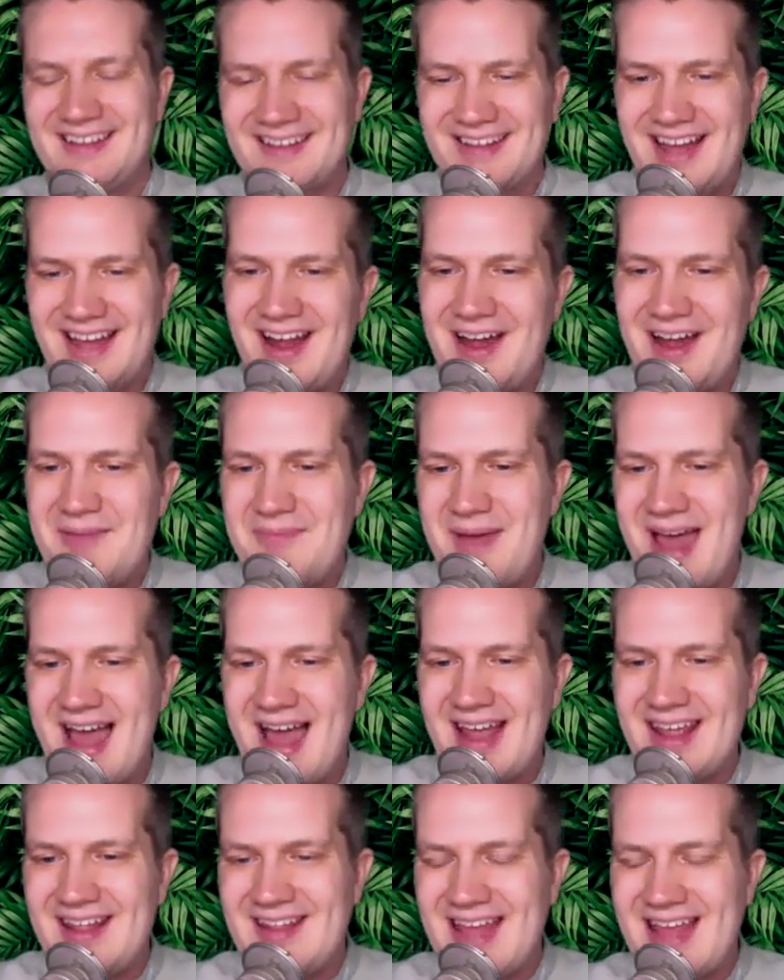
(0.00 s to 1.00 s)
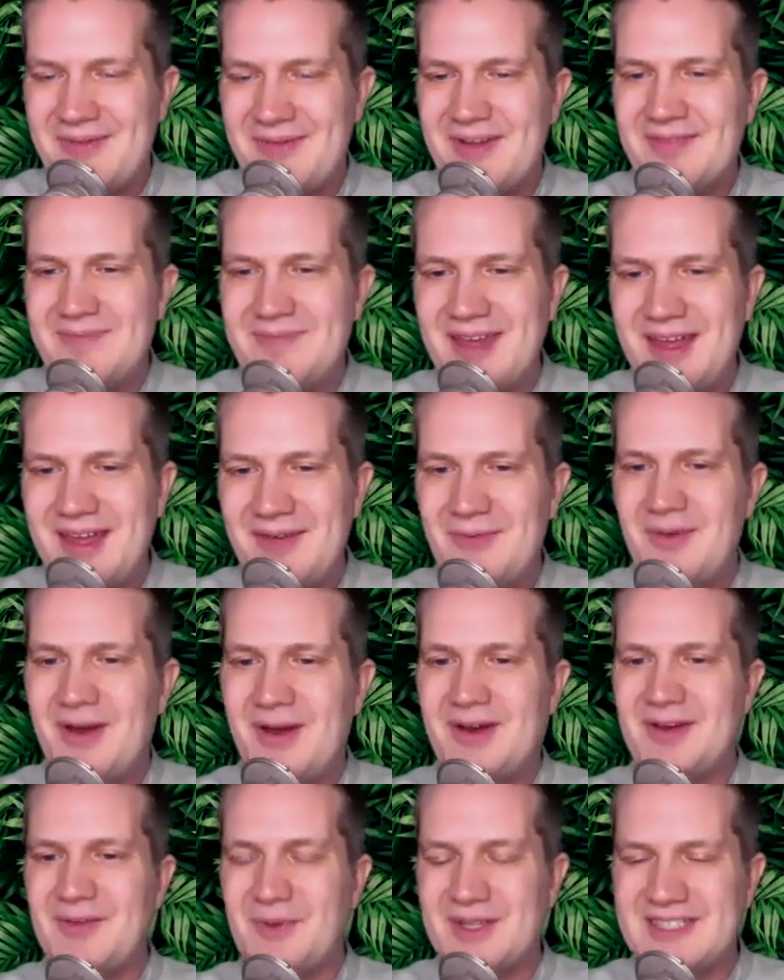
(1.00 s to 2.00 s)
kind of unpacking that with me?
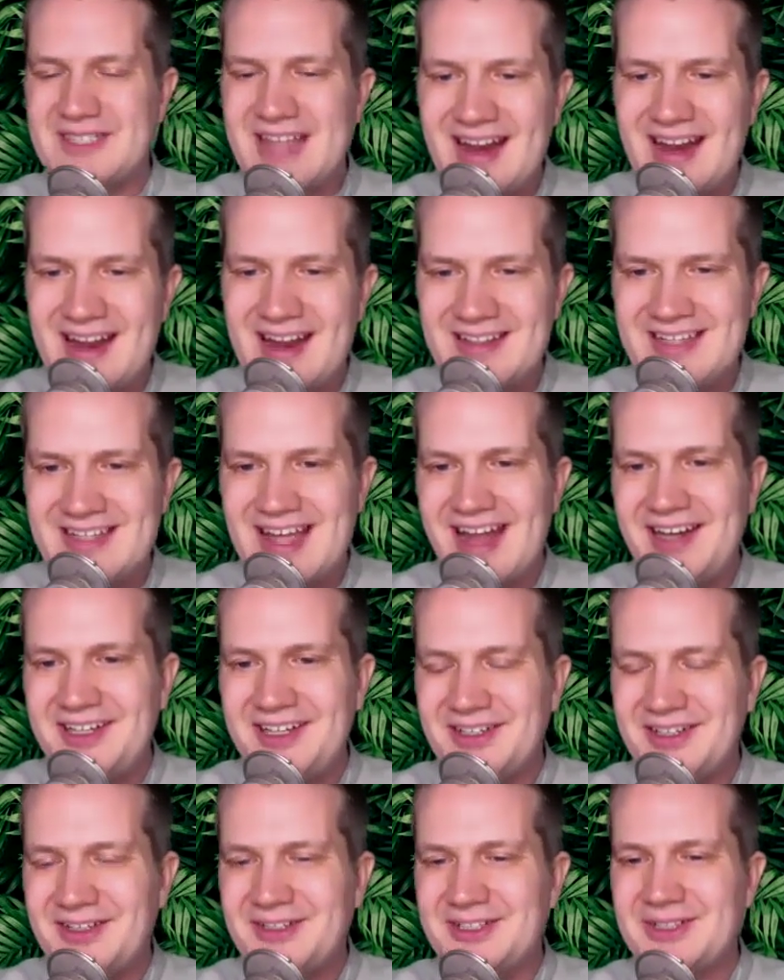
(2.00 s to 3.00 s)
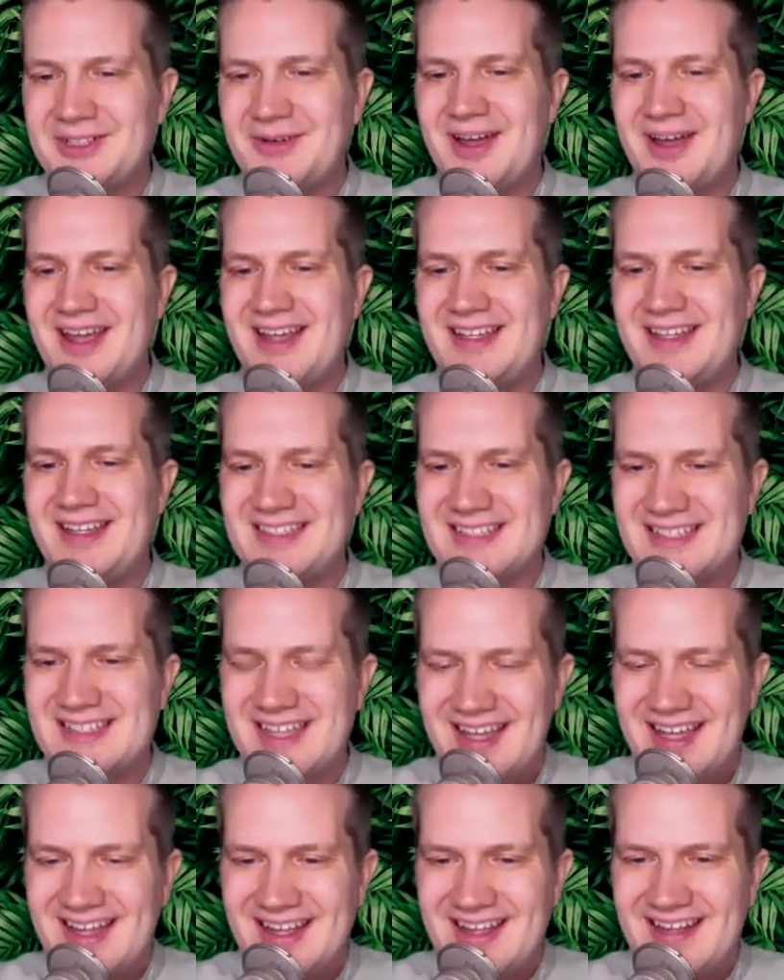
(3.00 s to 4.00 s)
What was that, an intentional choice?
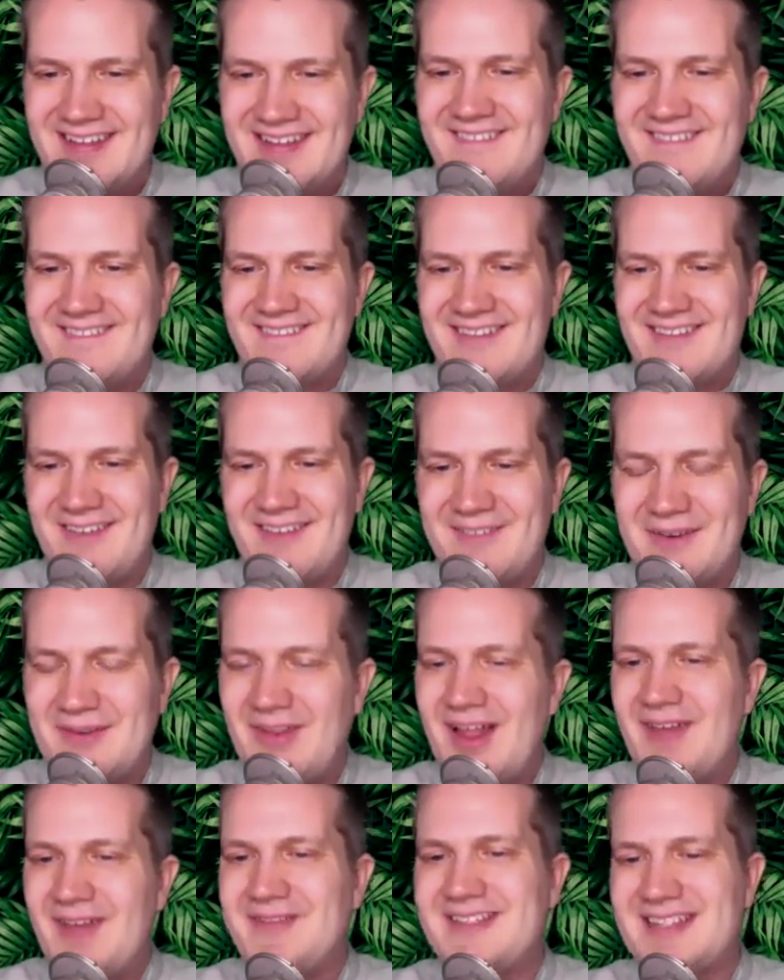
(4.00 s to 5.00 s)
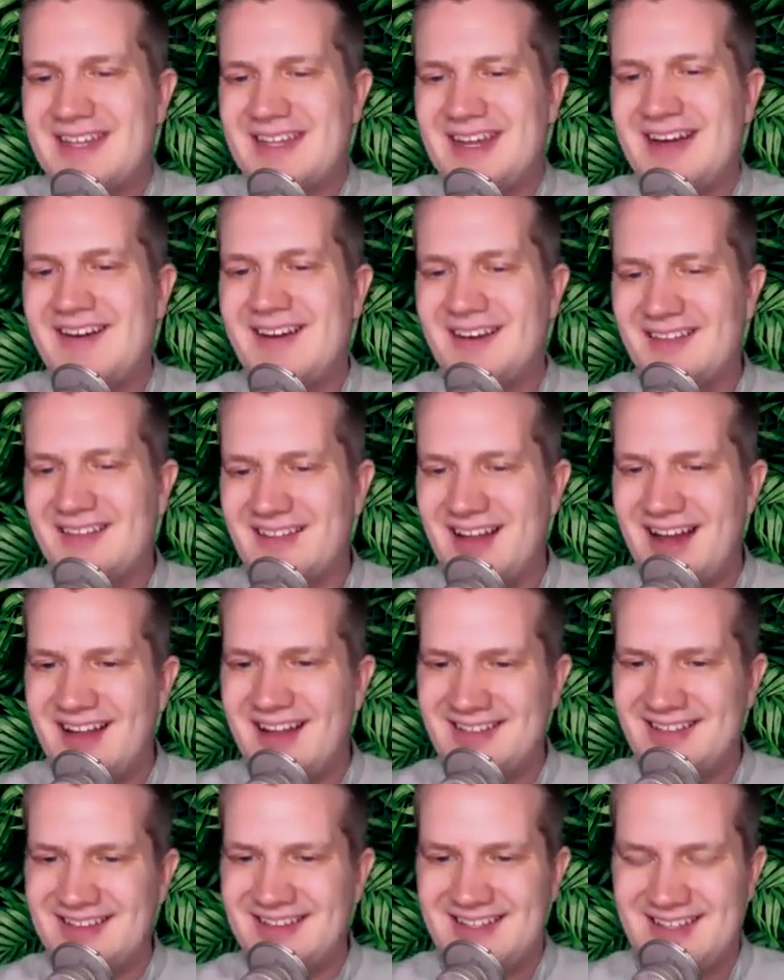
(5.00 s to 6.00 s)
I would love to hear your
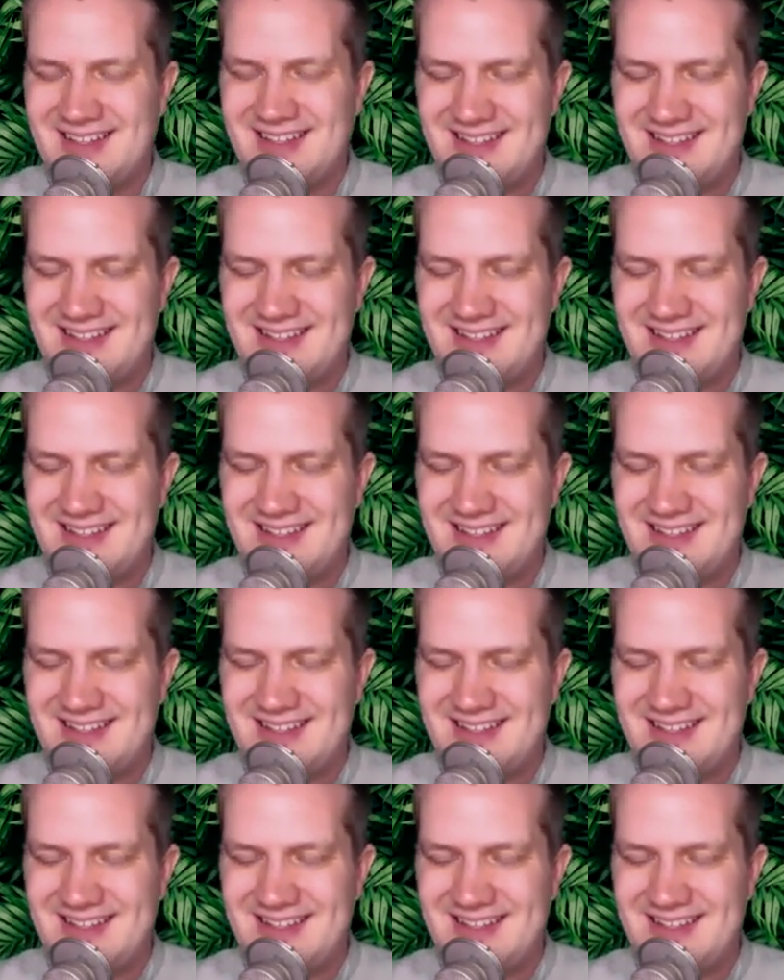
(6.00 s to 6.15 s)
thoughts.